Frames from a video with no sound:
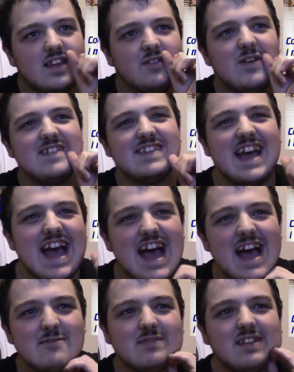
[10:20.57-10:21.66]
What's
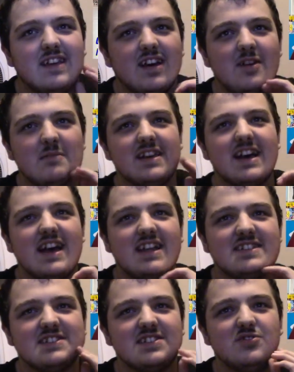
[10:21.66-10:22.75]
that? Oh my god,
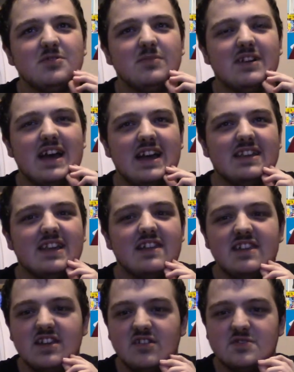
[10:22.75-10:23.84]
it's Coolbrad. I
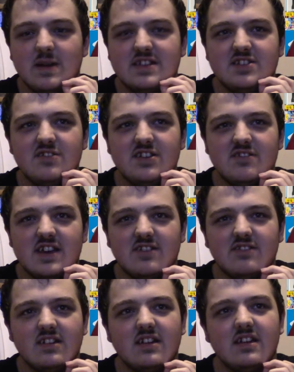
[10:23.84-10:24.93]
think he goes by Toño now.
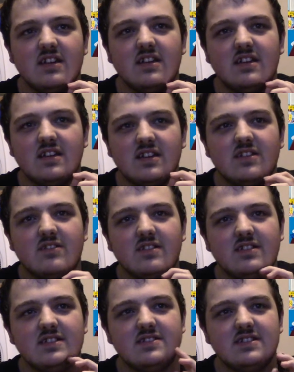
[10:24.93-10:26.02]
Where
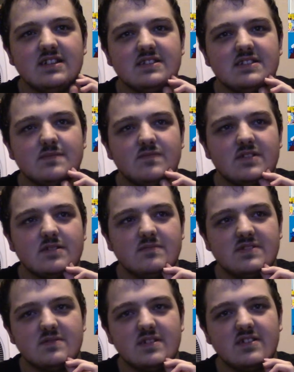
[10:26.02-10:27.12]
all these new guys come from,
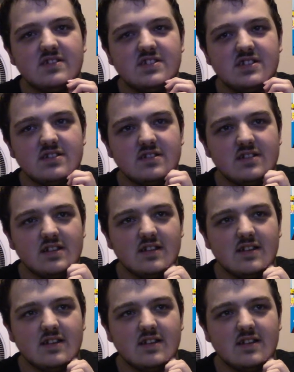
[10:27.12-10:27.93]
so they all know each other.